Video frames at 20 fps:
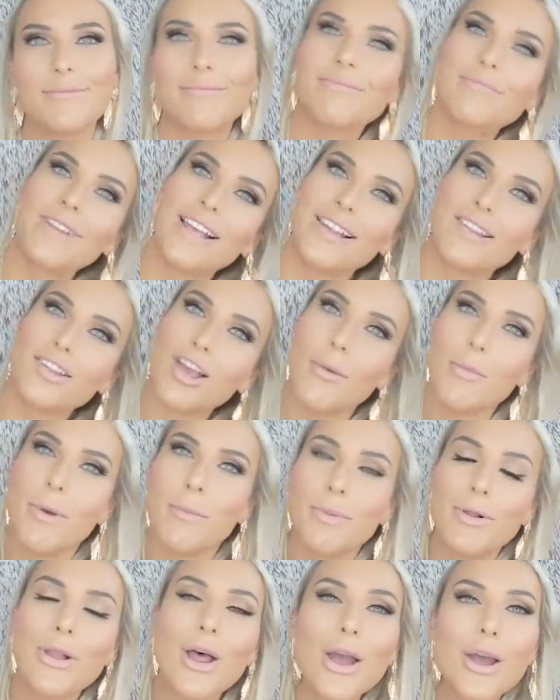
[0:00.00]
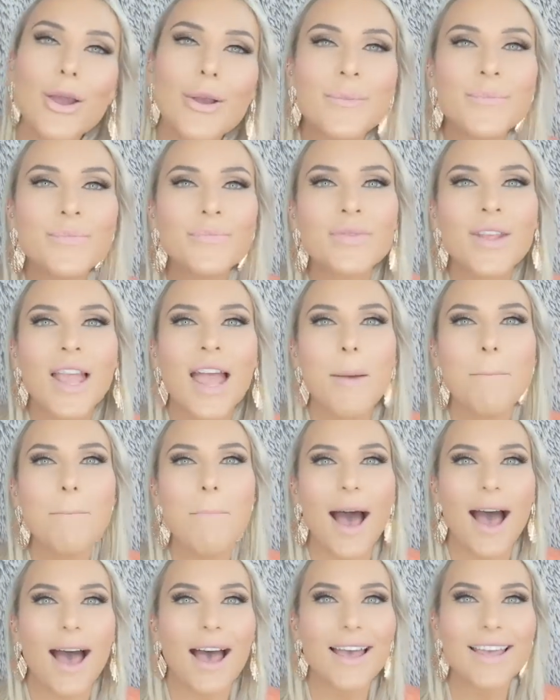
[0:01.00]
please comment below.
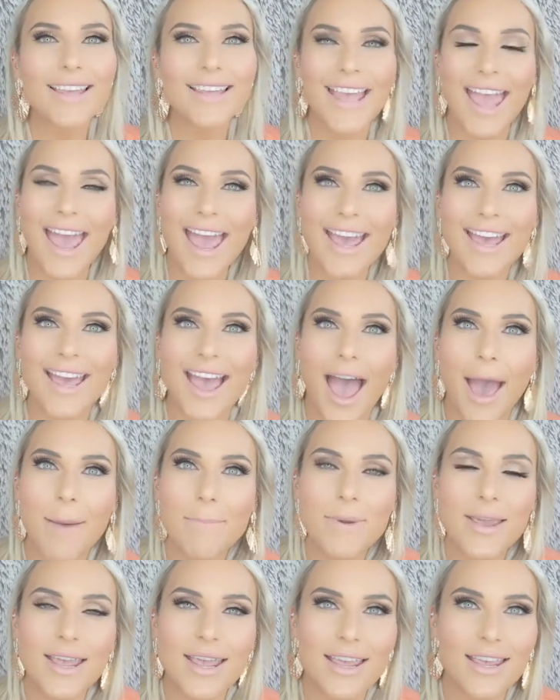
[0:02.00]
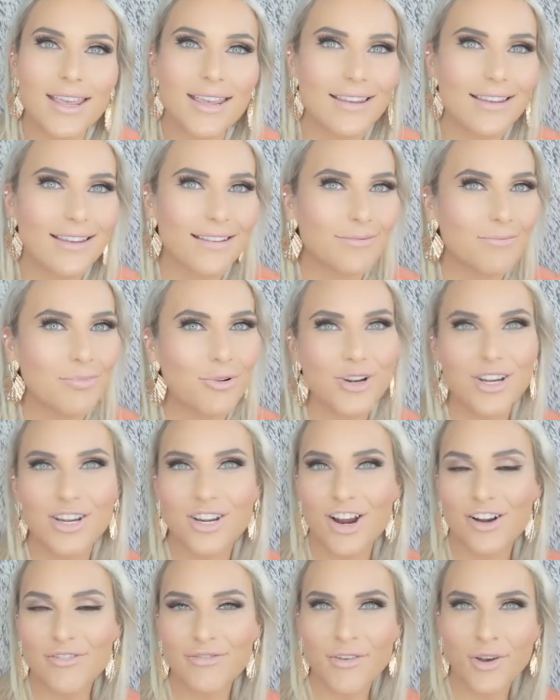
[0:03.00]
But yeah, happy putting
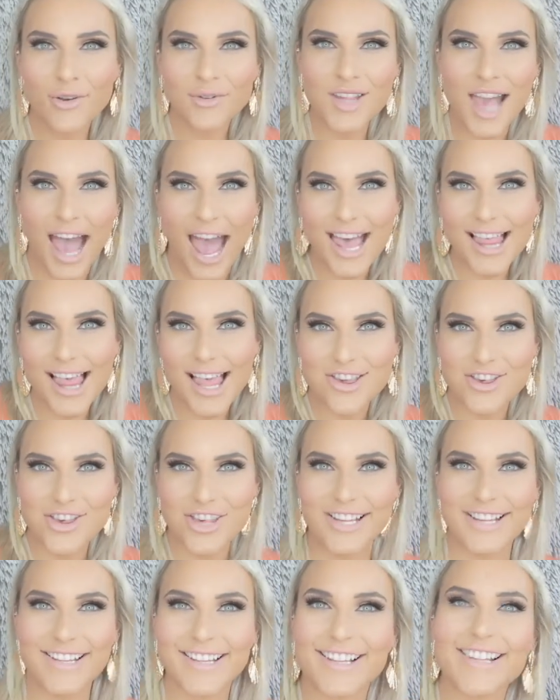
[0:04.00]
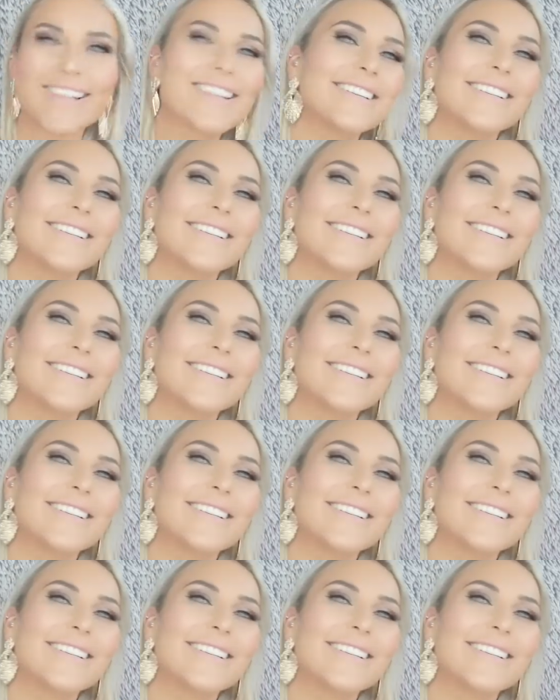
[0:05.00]
on false eyelashes.